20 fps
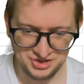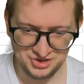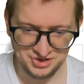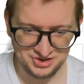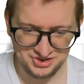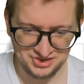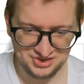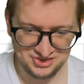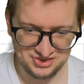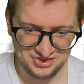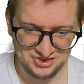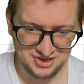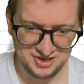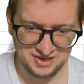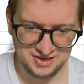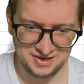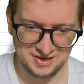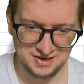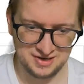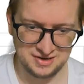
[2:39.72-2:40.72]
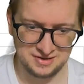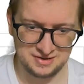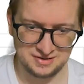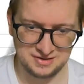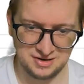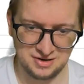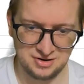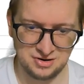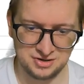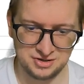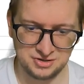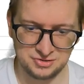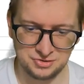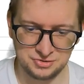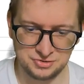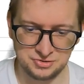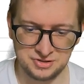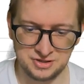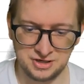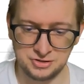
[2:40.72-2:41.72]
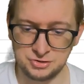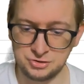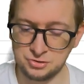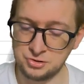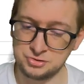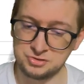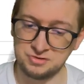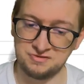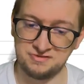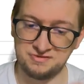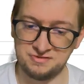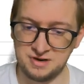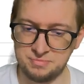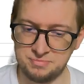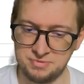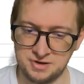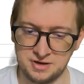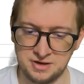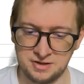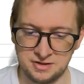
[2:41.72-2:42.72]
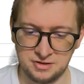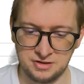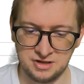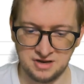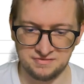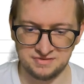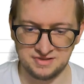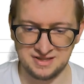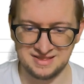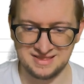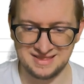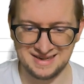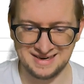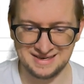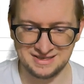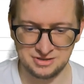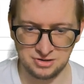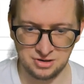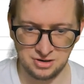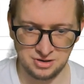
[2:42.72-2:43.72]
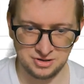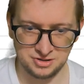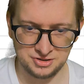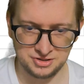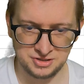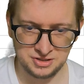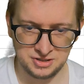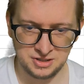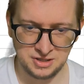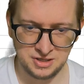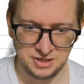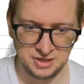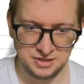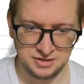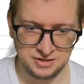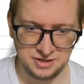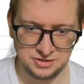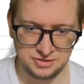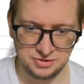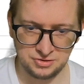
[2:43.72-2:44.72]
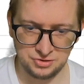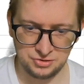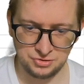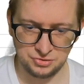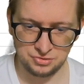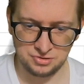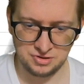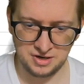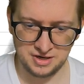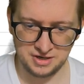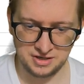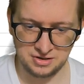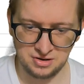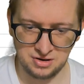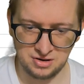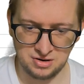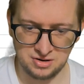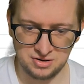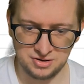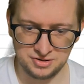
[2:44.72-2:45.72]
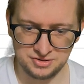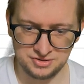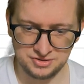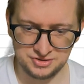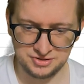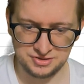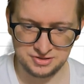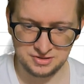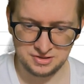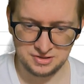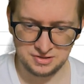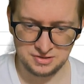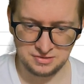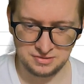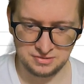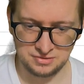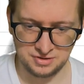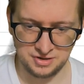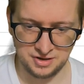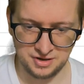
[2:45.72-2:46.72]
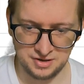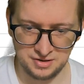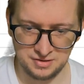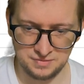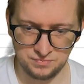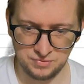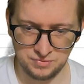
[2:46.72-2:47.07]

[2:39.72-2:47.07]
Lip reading: looks, and the art is also nice. You can also flip it, and then you have the night art. These are the yokai cards. Okay,